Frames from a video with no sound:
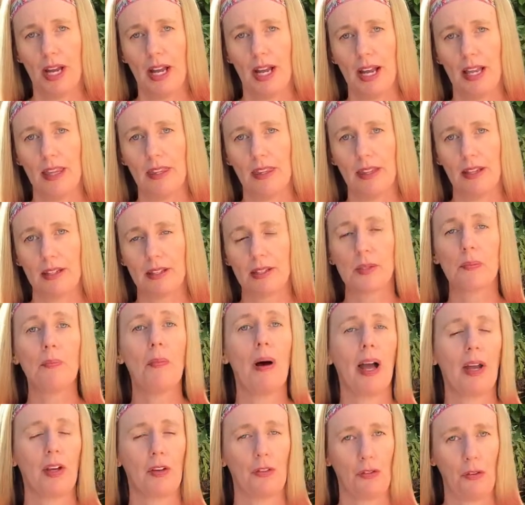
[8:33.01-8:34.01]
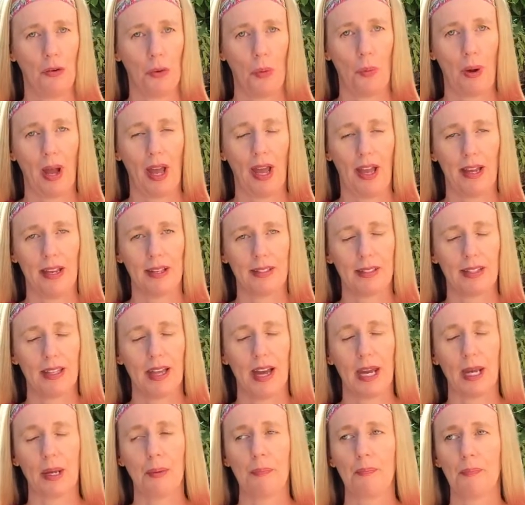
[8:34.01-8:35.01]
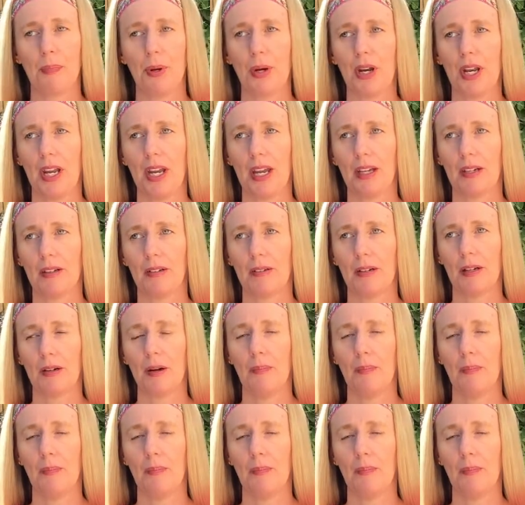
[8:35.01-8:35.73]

in this mindful way is like putting